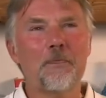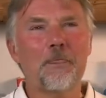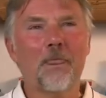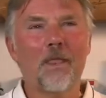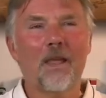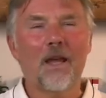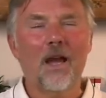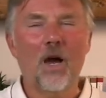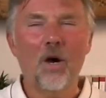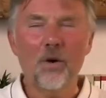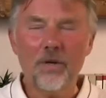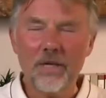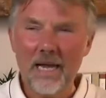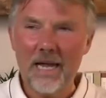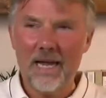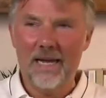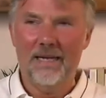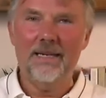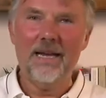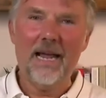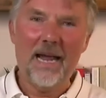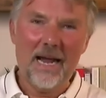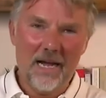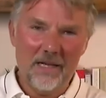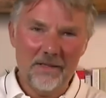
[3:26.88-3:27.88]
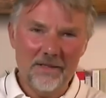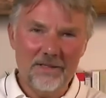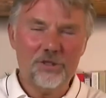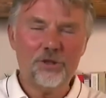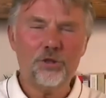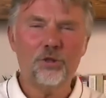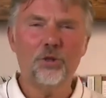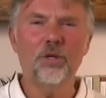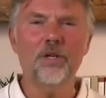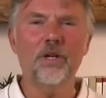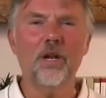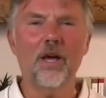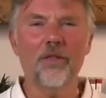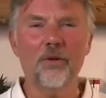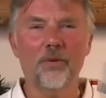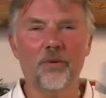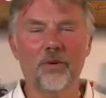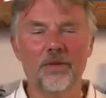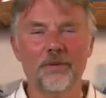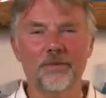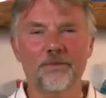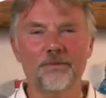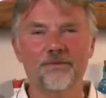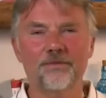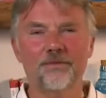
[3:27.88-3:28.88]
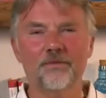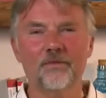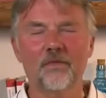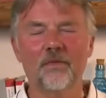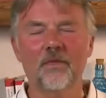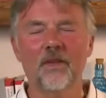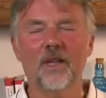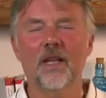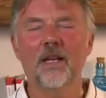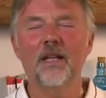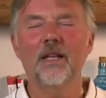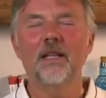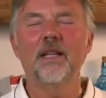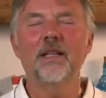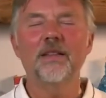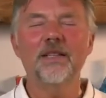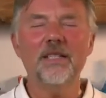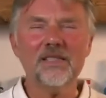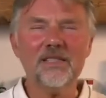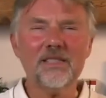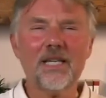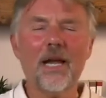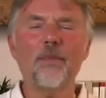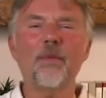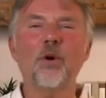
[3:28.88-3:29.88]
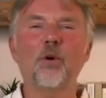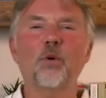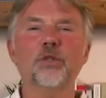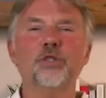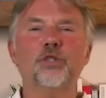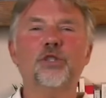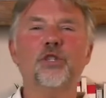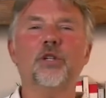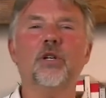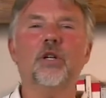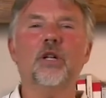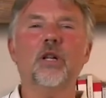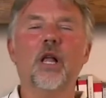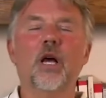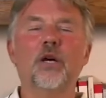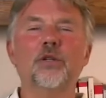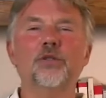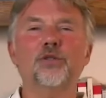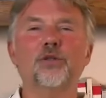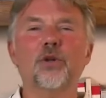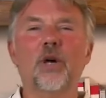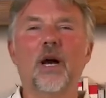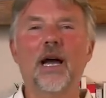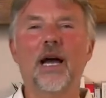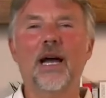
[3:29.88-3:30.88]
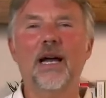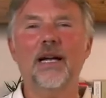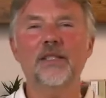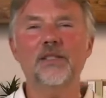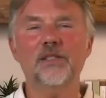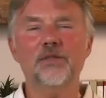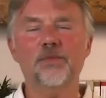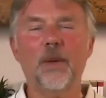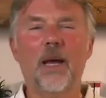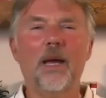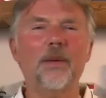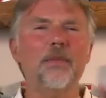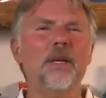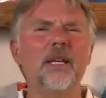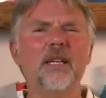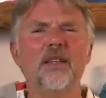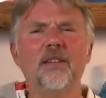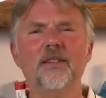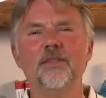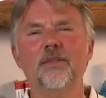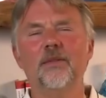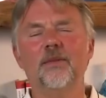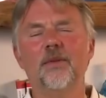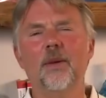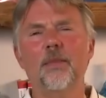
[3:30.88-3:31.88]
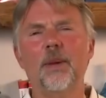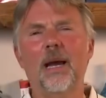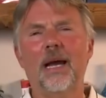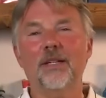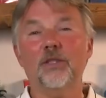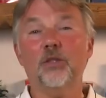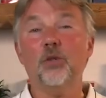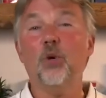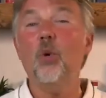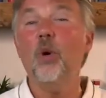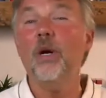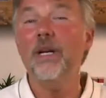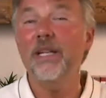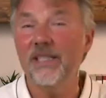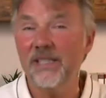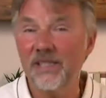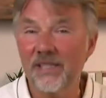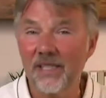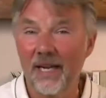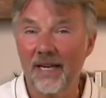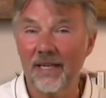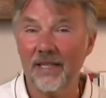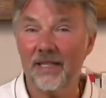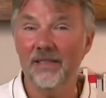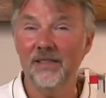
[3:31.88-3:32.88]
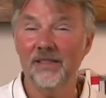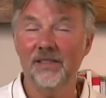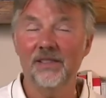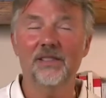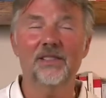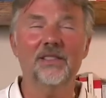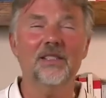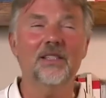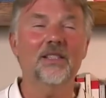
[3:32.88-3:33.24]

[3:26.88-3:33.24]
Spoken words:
Okay, now let's do another one. This time I want you to close your eyes, maybe about 20 seconds,